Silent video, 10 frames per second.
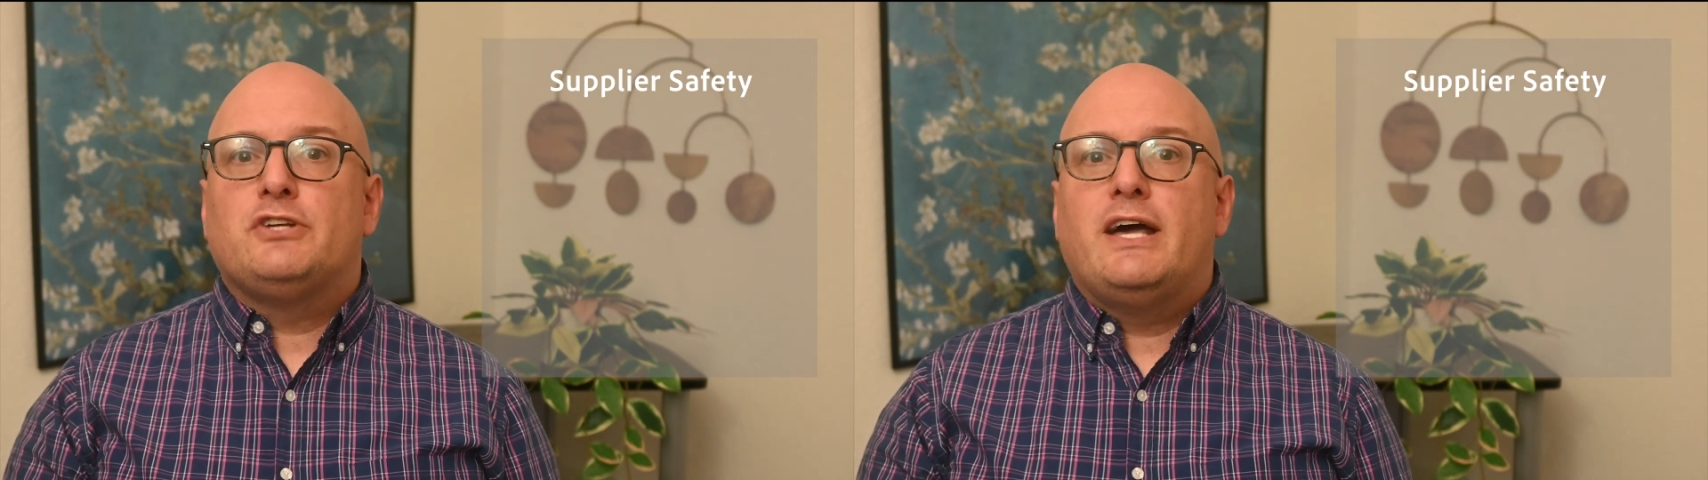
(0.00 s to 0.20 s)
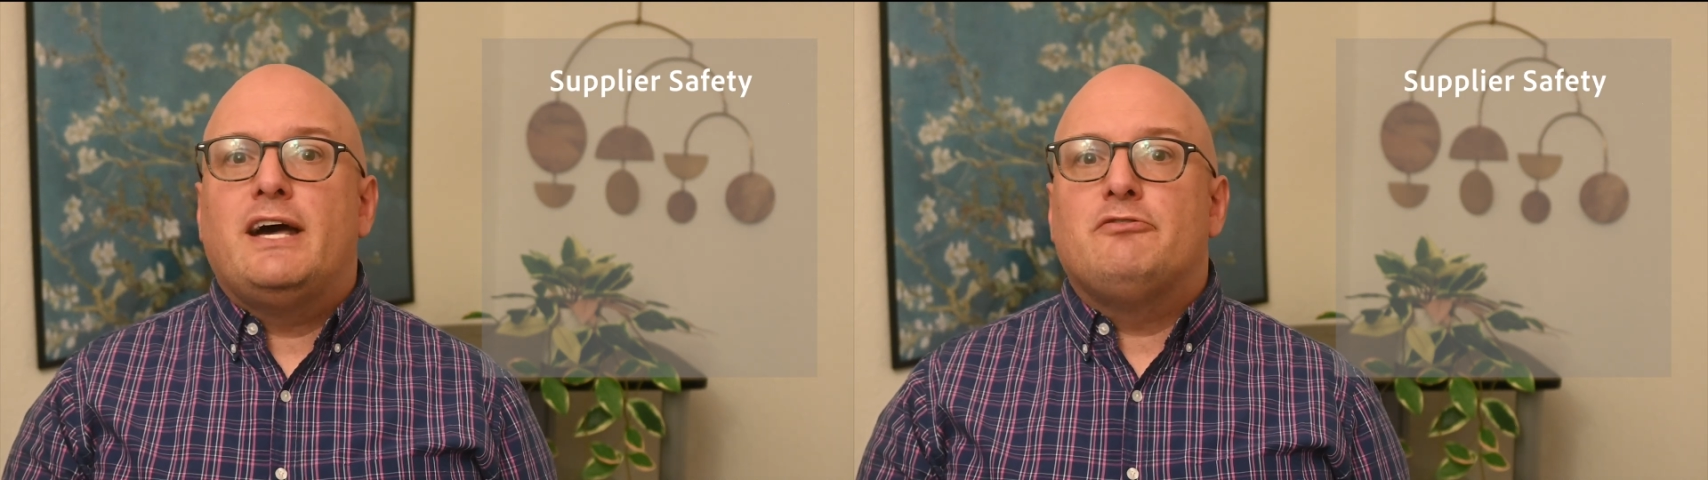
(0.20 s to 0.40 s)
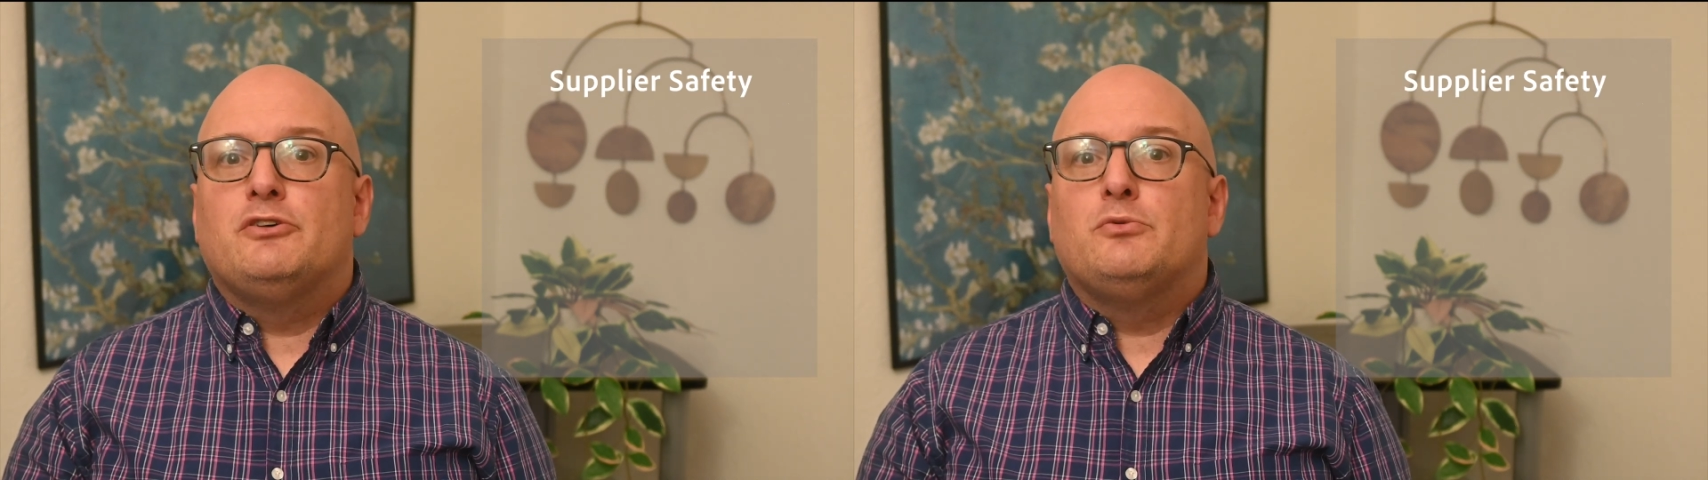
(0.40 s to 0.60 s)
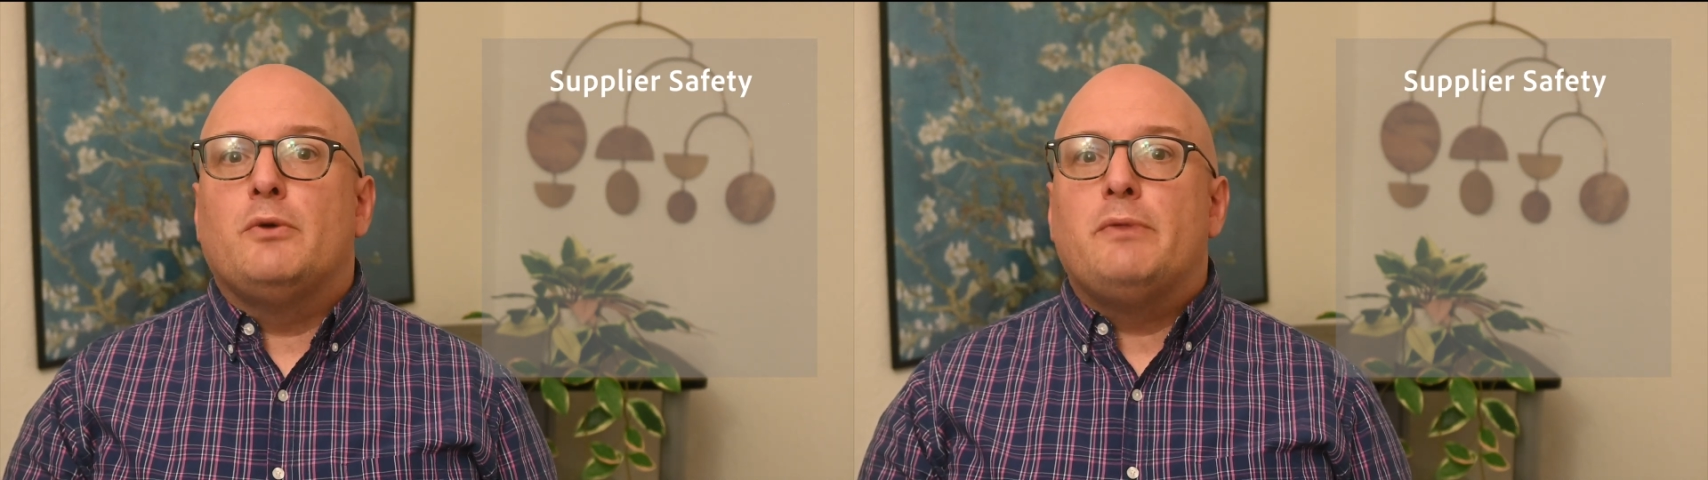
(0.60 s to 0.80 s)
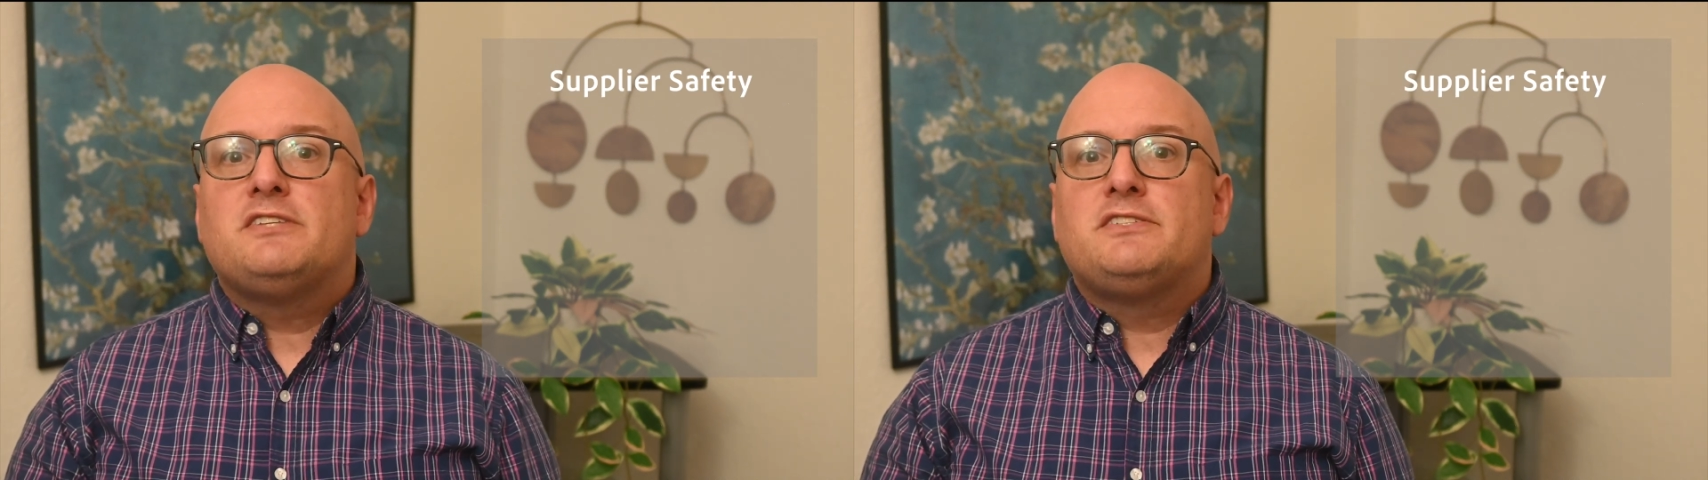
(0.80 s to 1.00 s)
to have a
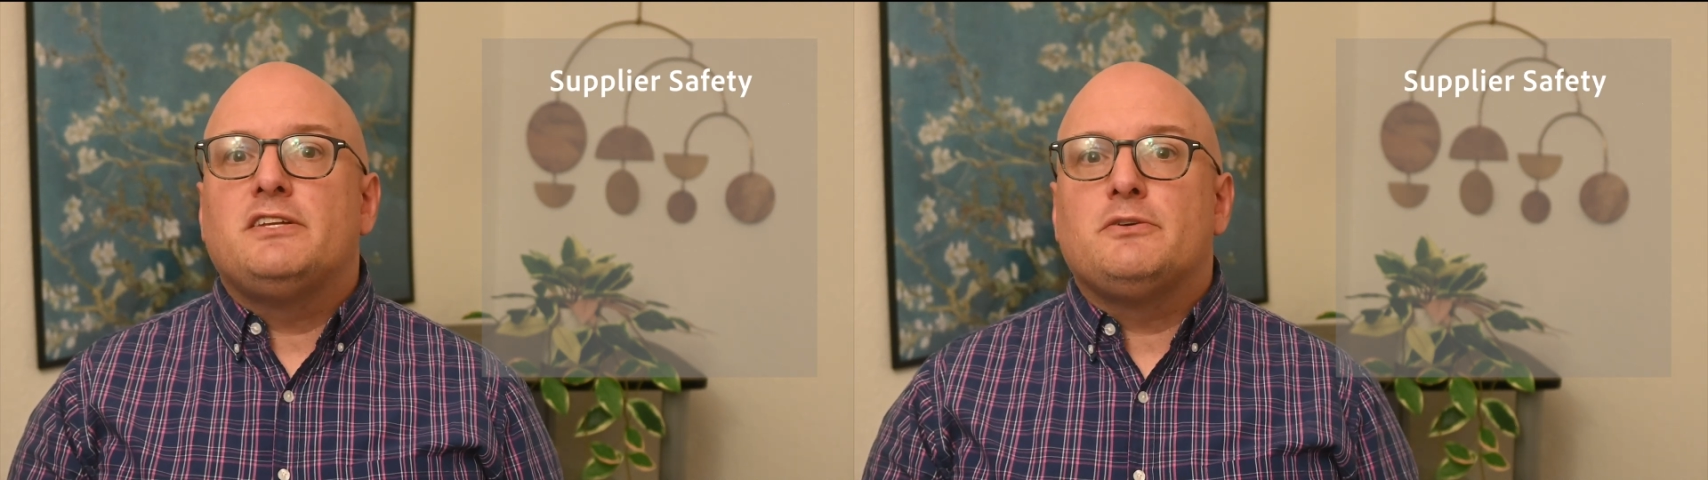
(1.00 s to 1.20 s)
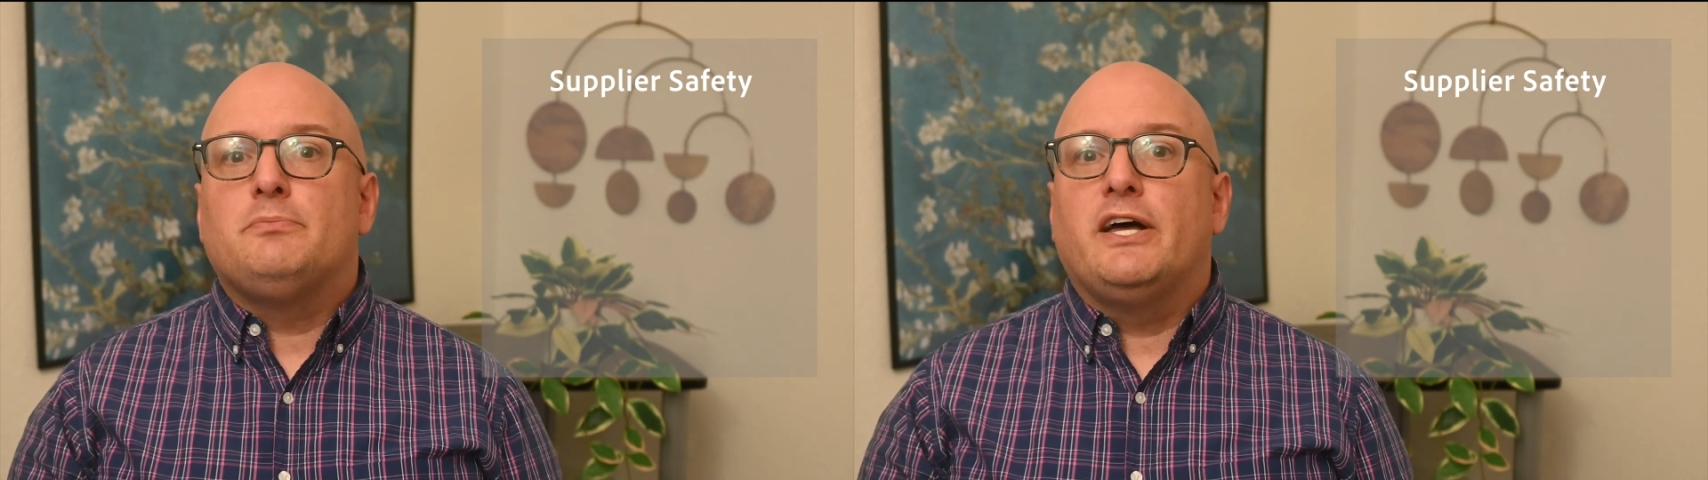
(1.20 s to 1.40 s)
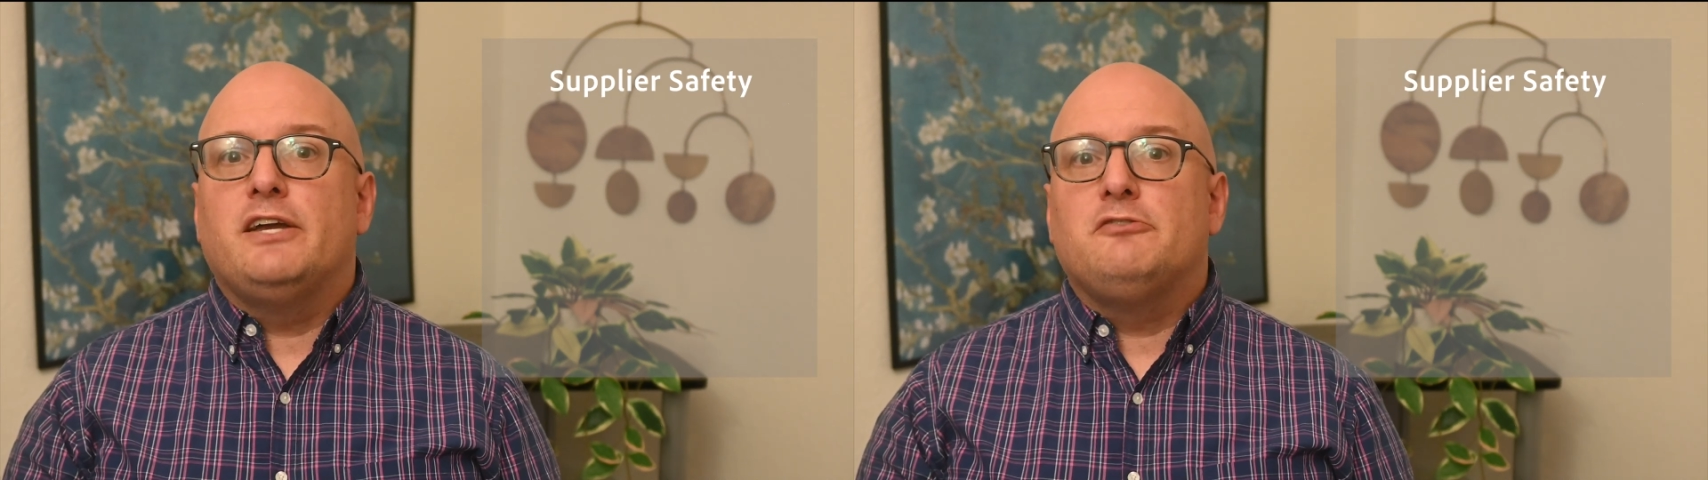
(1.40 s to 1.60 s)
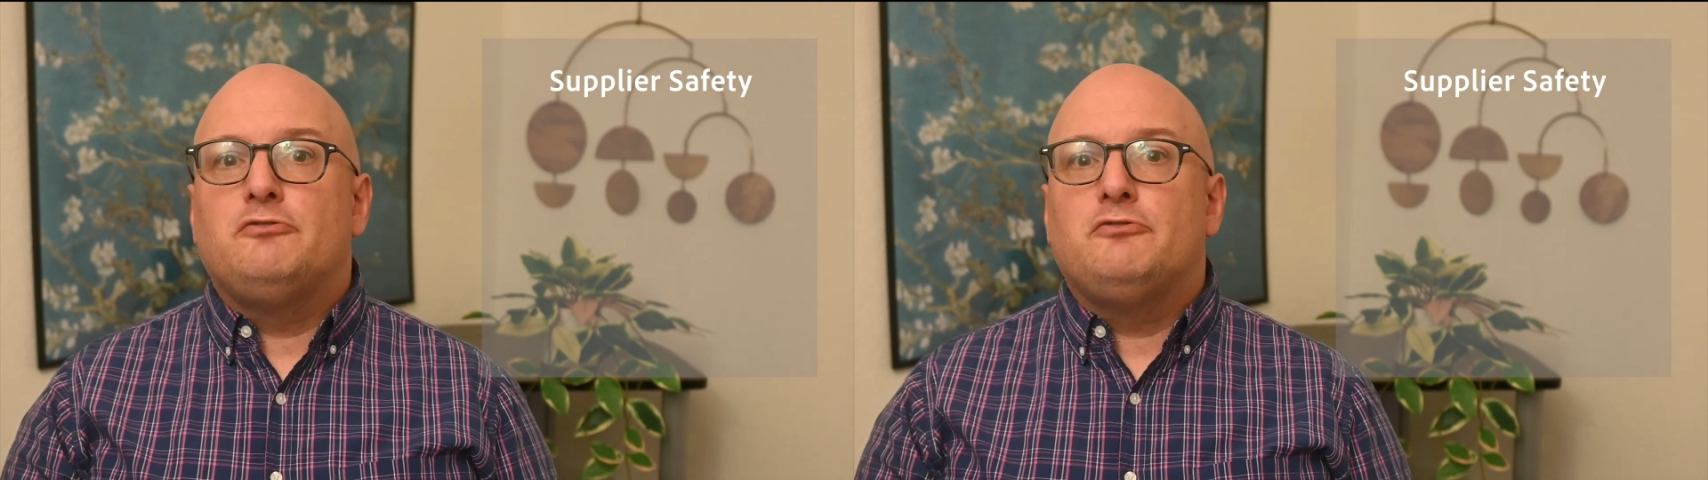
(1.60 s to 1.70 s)
robust and compliant